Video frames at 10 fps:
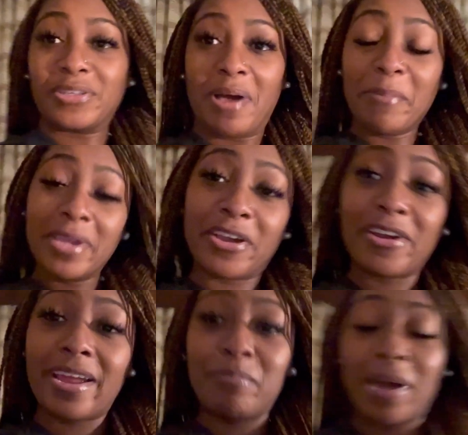I'm
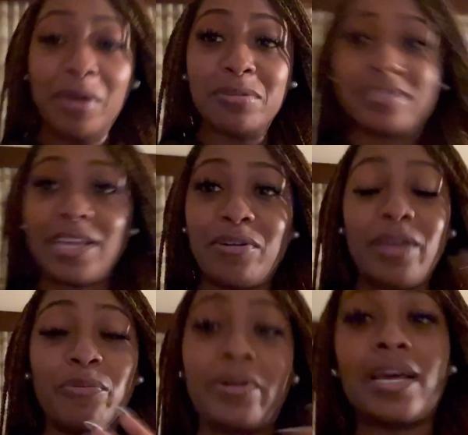here at my hotel,
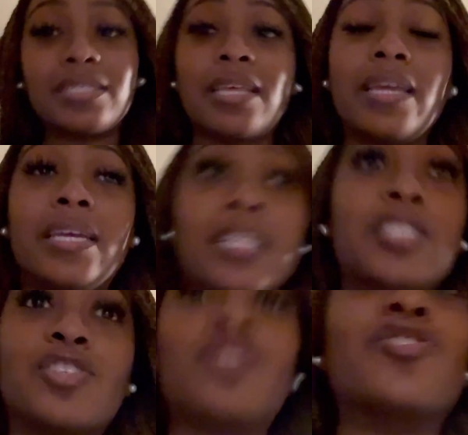and when I say
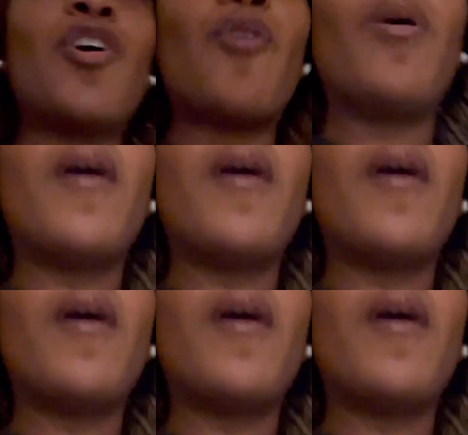it's so